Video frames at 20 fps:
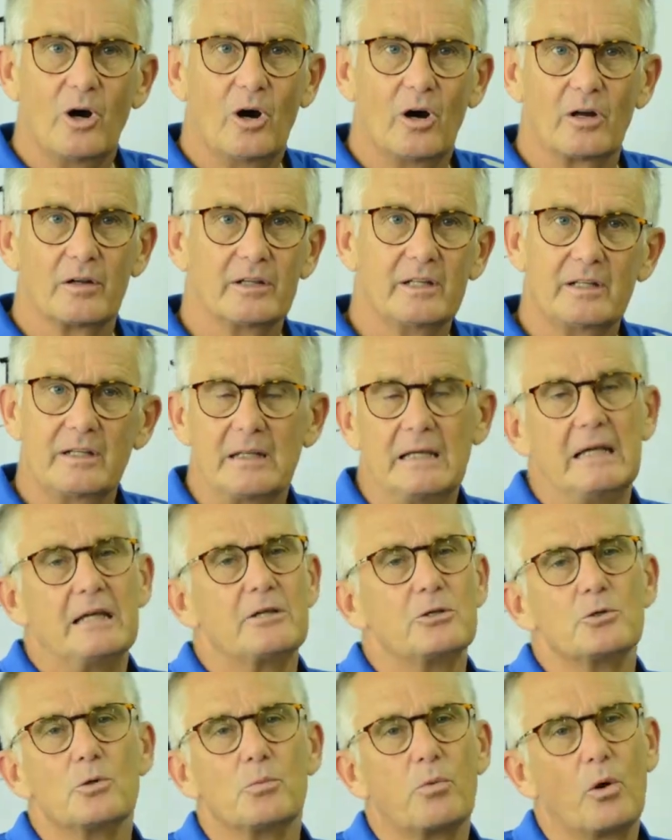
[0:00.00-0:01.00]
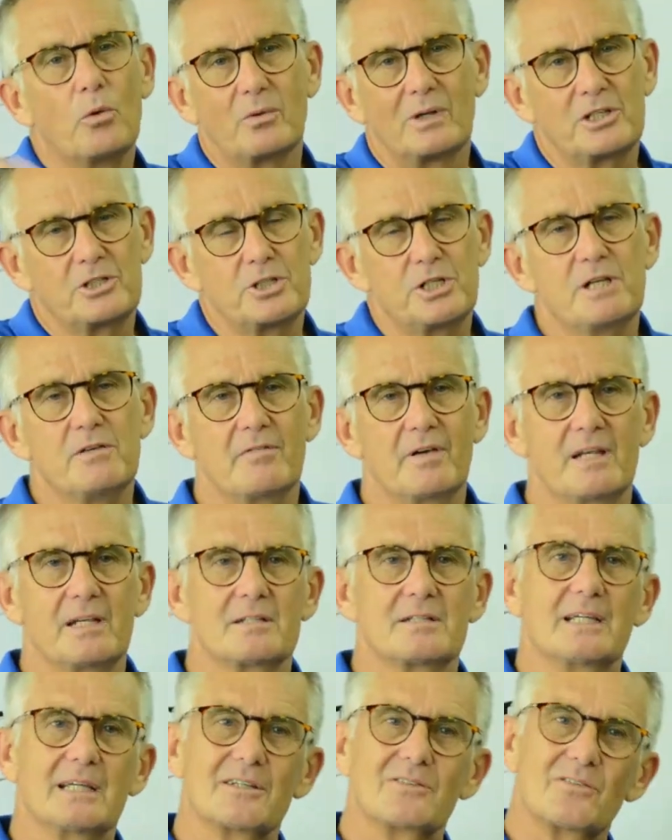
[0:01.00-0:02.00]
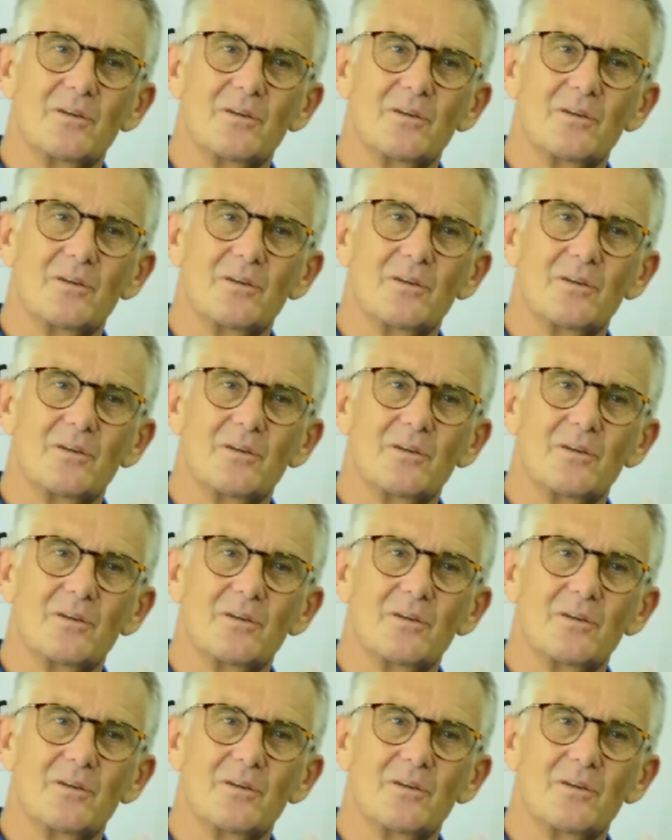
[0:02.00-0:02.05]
on it, you won't achieve anything.